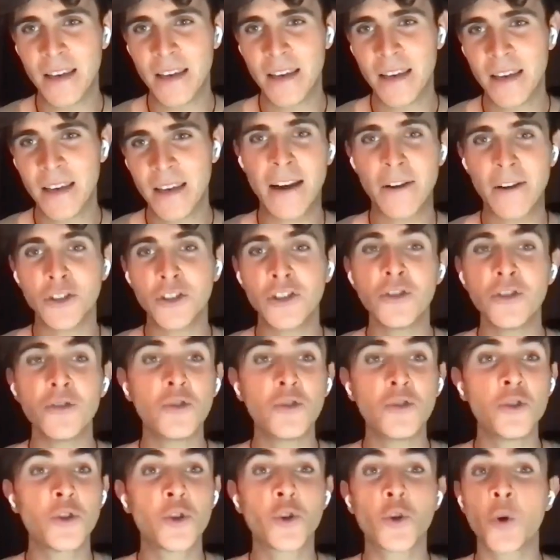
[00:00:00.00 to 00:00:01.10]
Yeah, and also
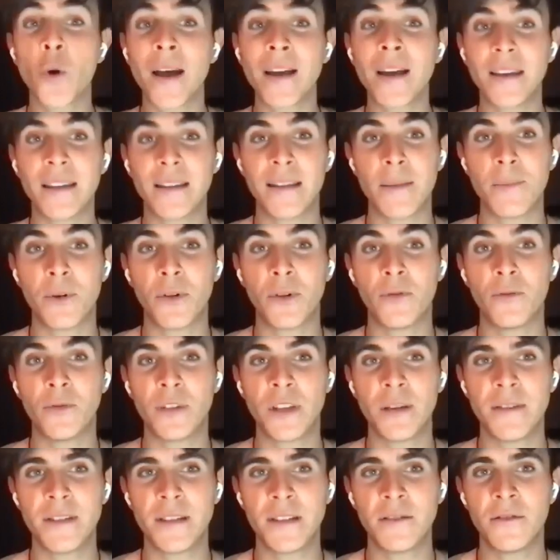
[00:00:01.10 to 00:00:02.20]
tracking the
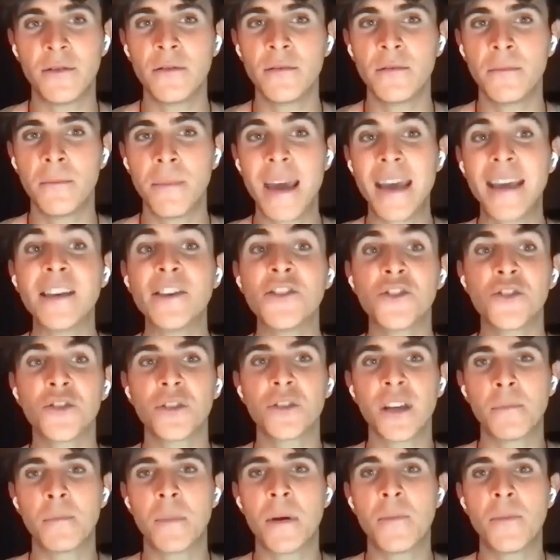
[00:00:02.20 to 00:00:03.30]
productivity, no? Making sure
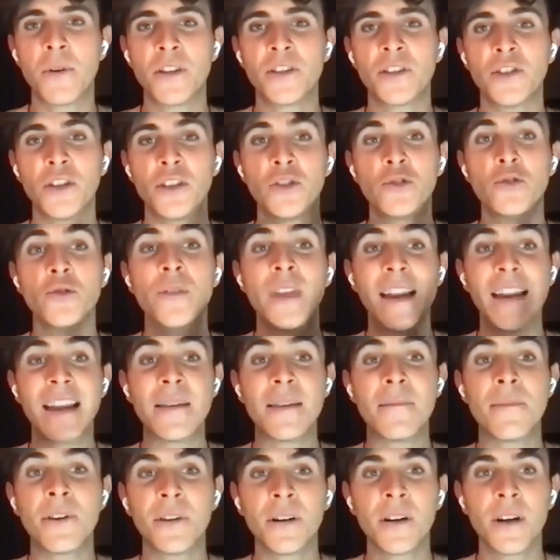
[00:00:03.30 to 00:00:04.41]
that people is going to
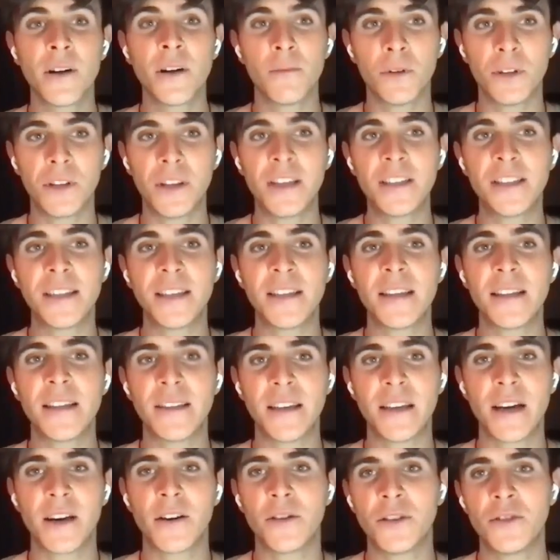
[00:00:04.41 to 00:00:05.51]
deliver what they say that
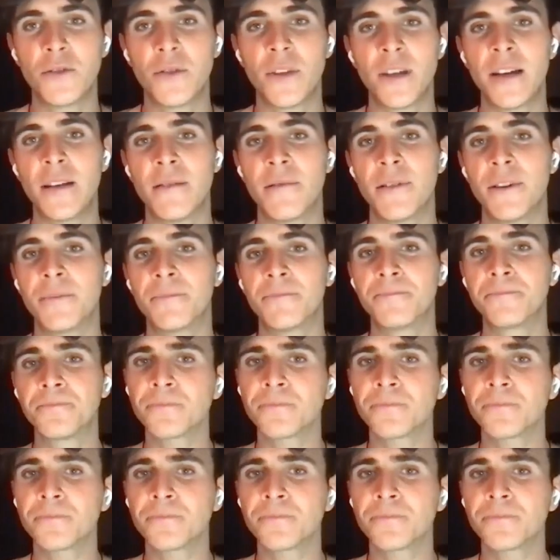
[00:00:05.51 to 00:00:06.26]
they are going to deliver.